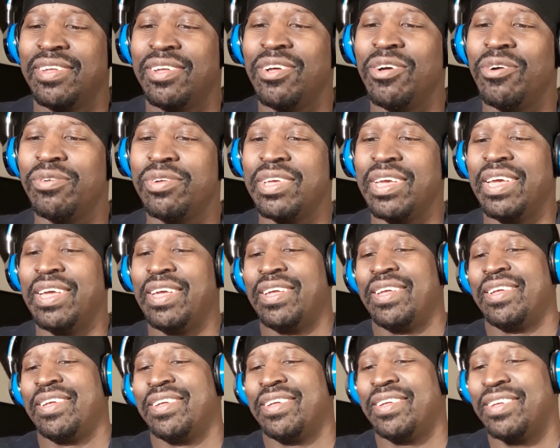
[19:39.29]

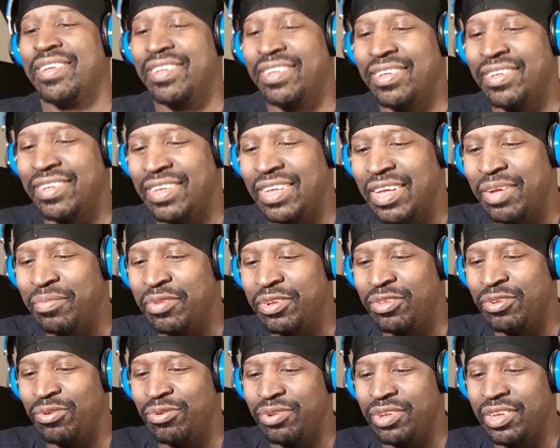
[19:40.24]
Okay, I'm gonna
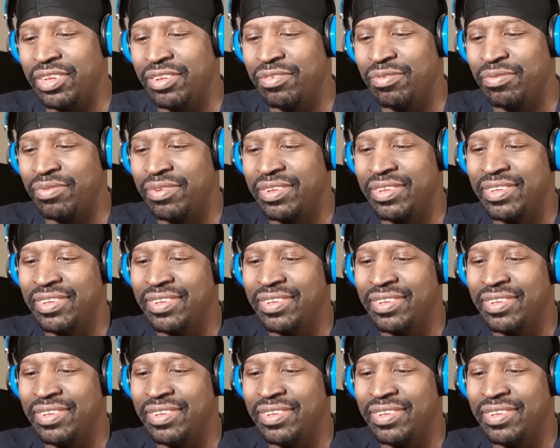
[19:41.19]
do this one.